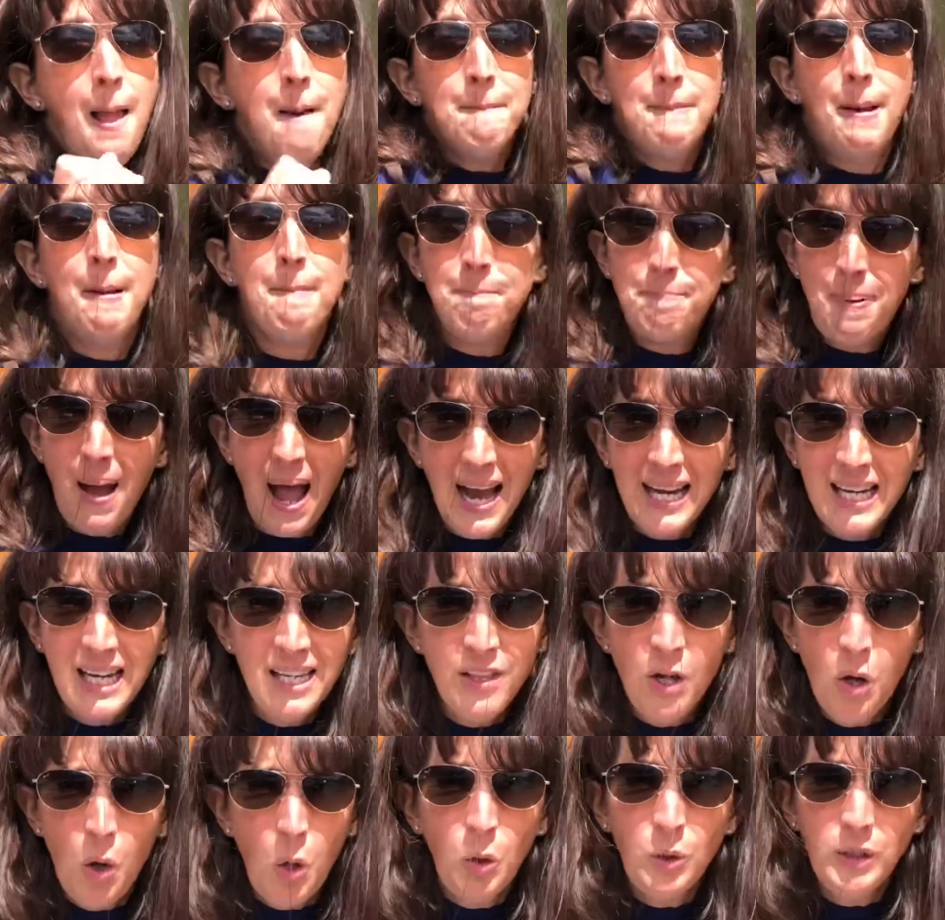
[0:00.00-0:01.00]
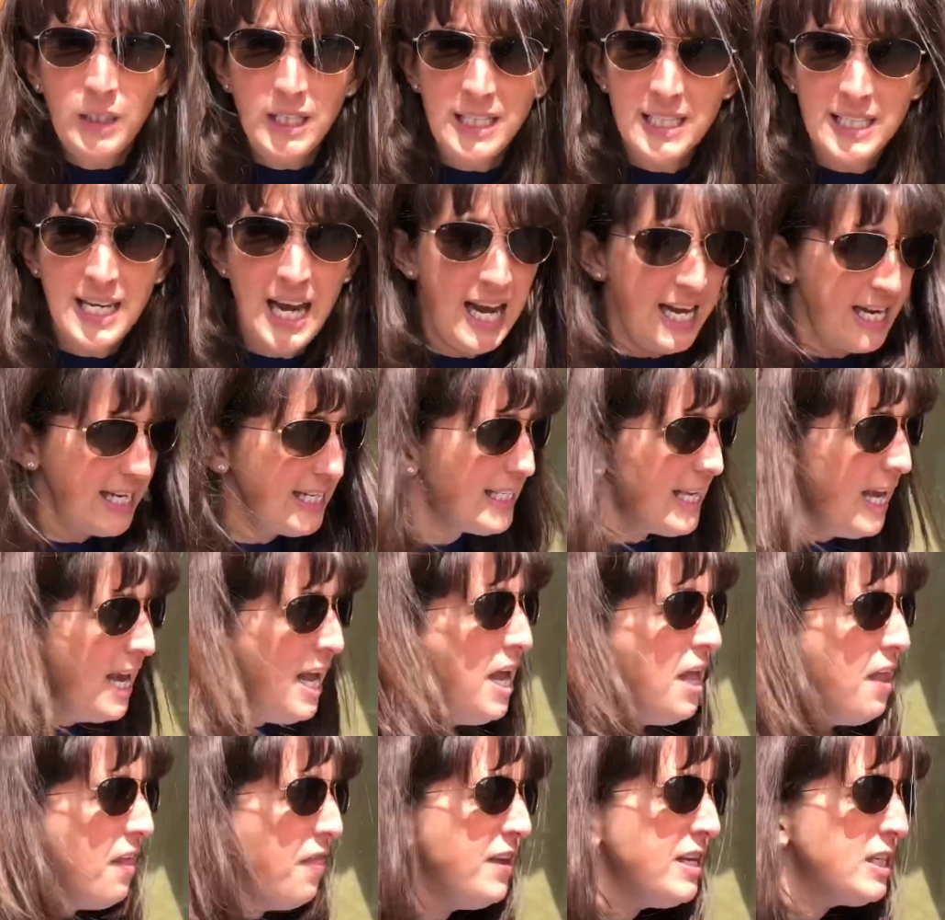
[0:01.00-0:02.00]
But back in the olden days,
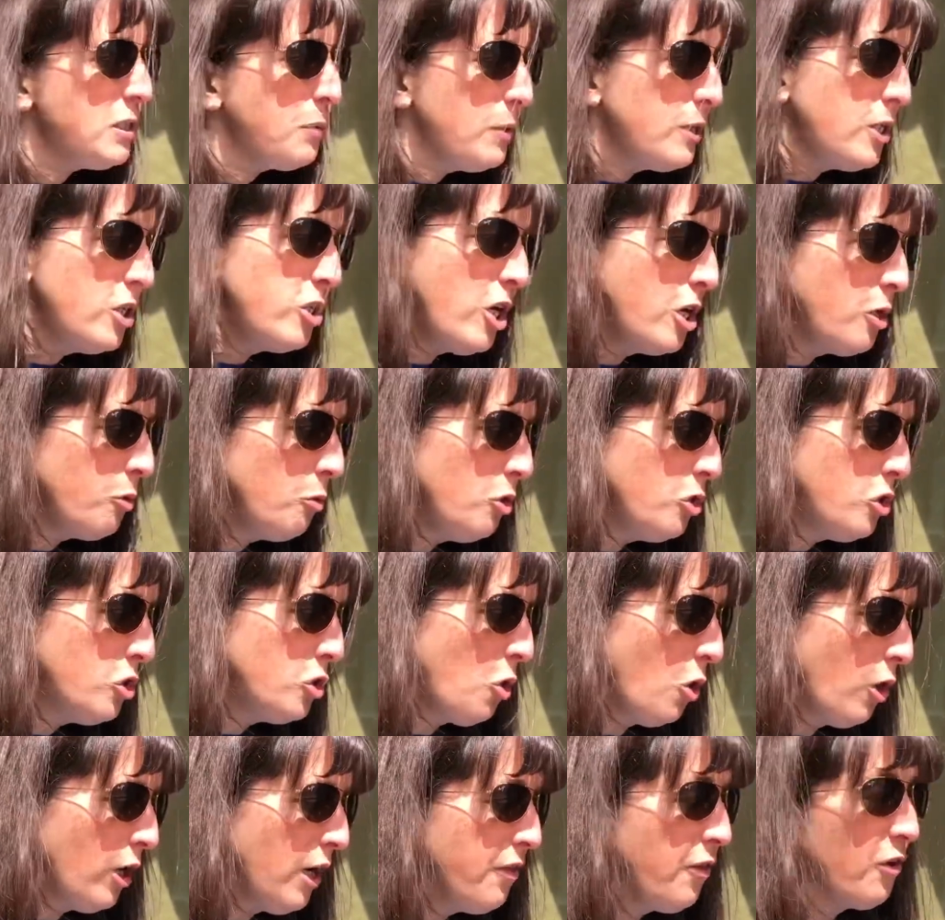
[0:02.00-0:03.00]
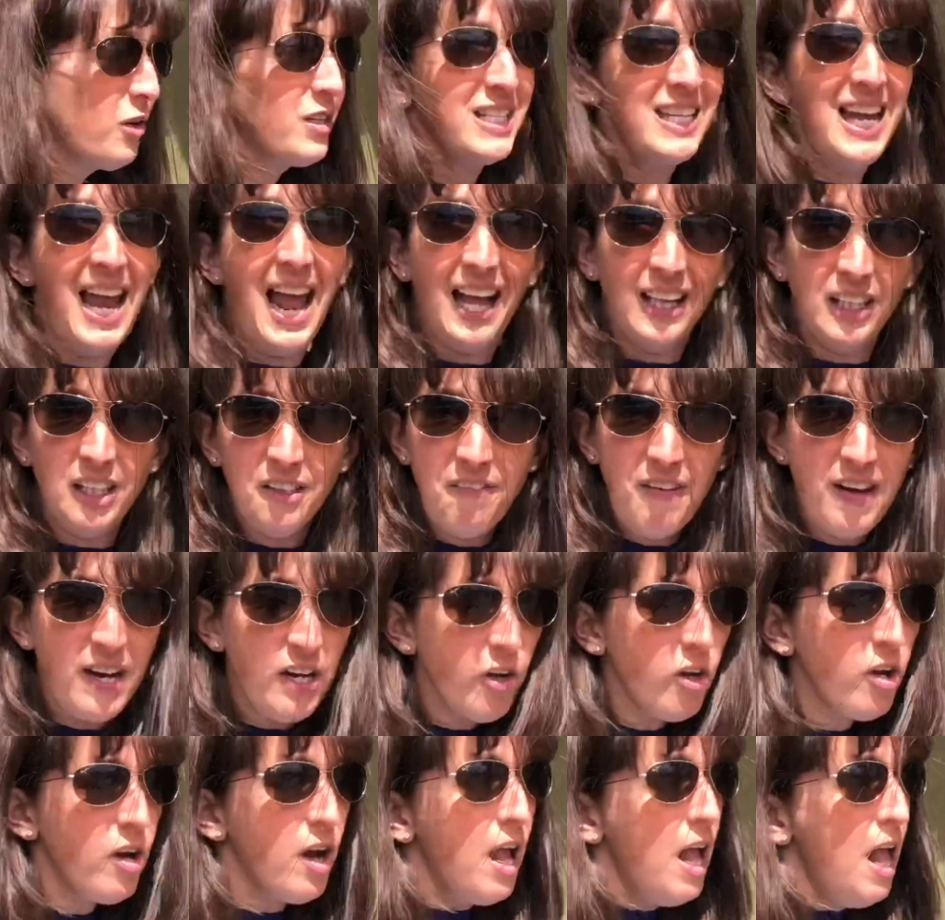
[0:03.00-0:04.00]
this was a general store. There's an
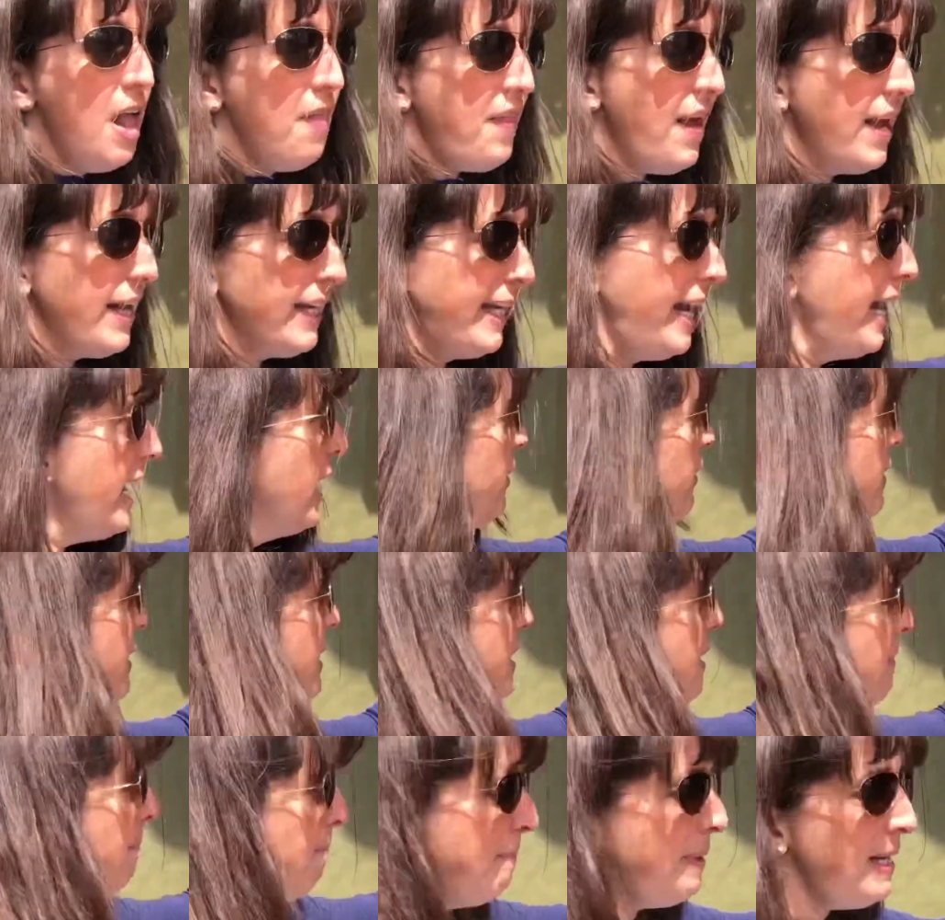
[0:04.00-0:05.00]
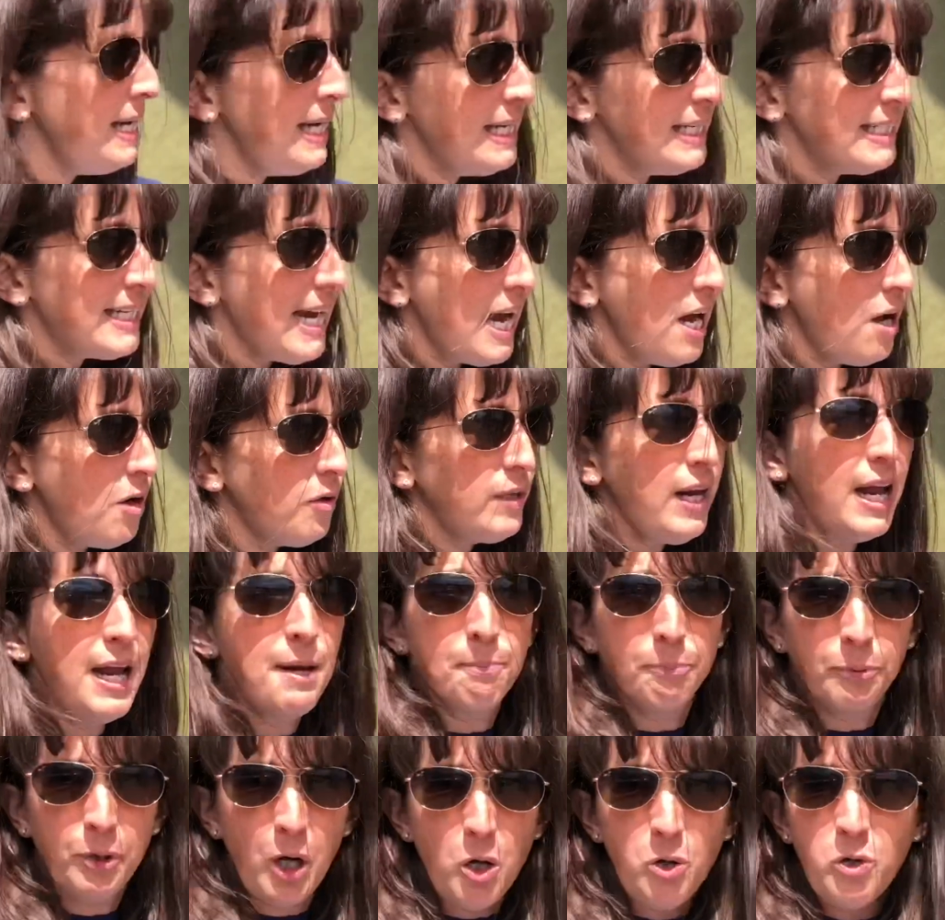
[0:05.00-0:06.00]
elevator that carried the meat down and
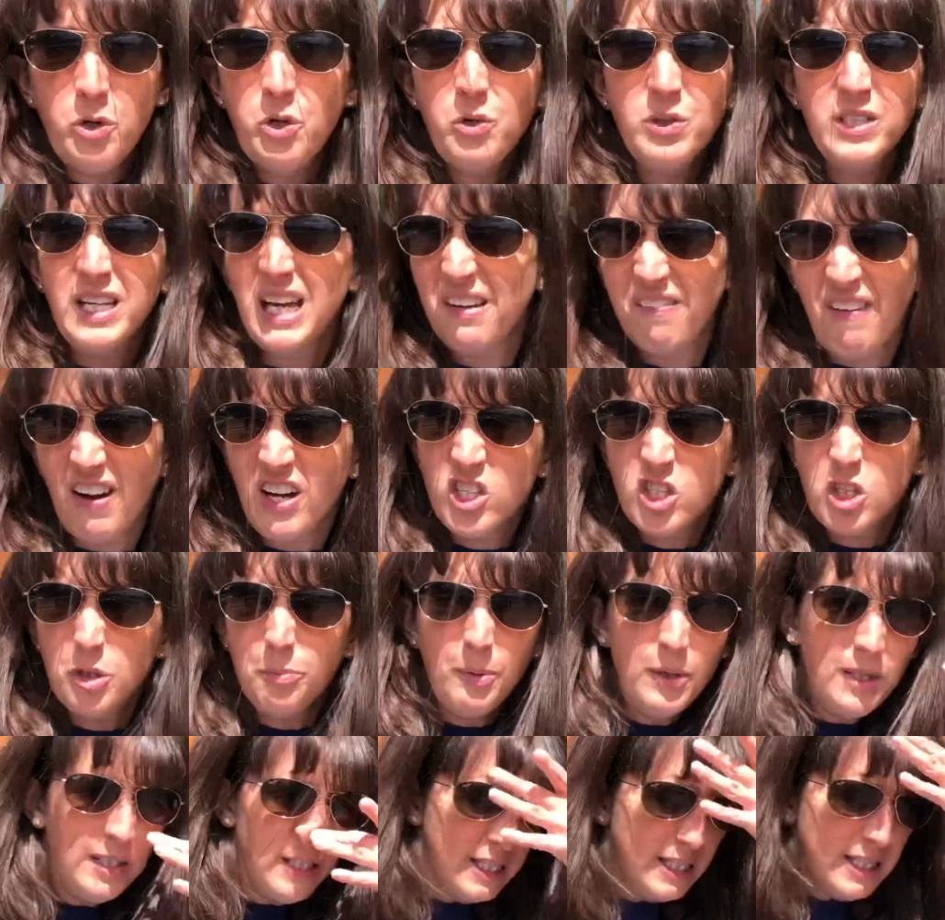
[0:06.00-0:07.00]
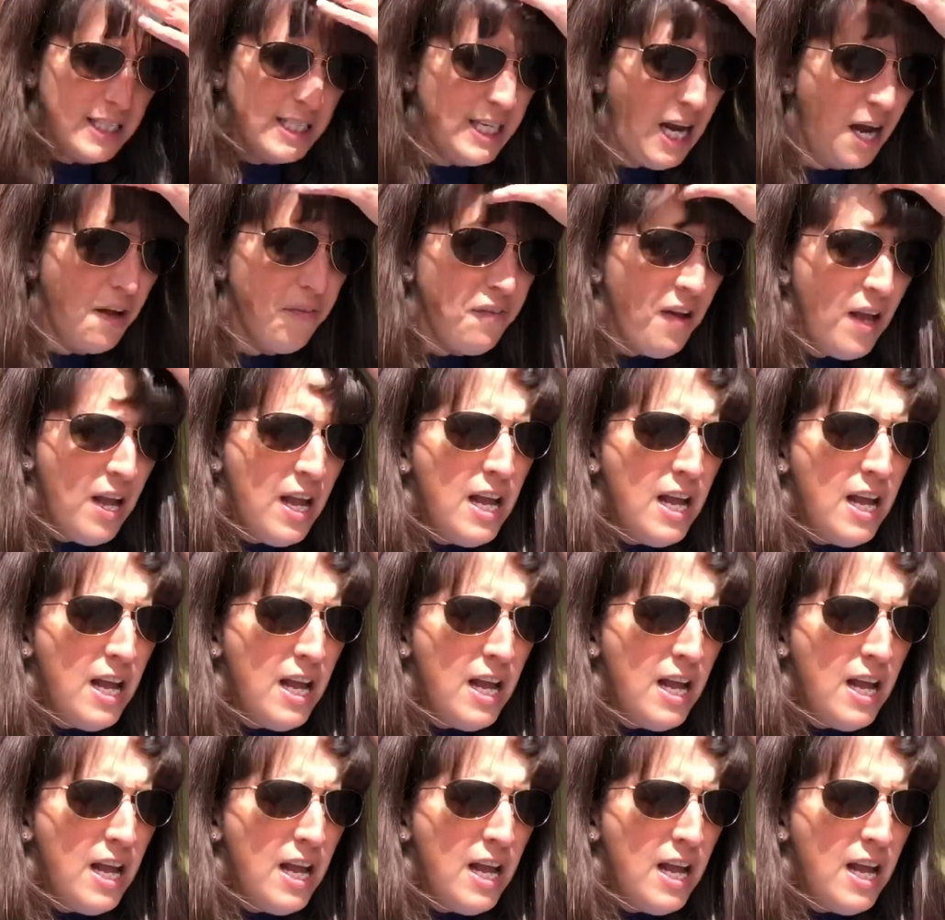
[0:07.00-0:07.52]
produce like vegetables and stuff